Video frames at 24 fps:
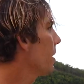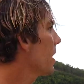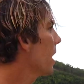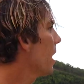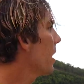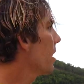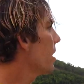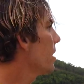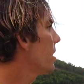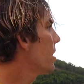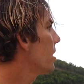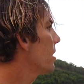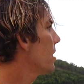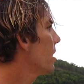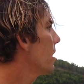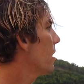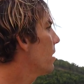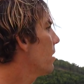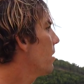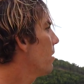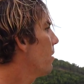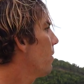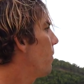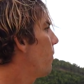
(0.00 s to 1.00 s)
But yeah, this is
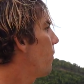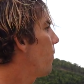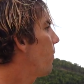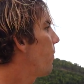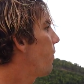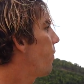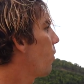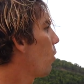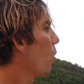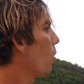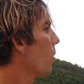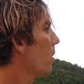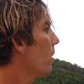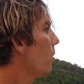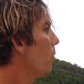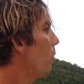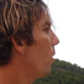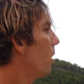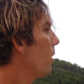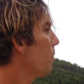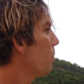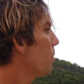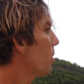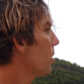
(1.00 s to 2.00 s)
a
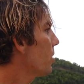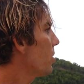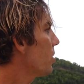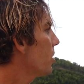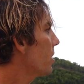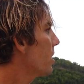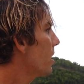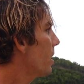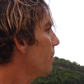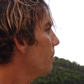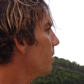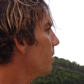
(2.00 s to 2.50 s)
4-to-1 purchase, I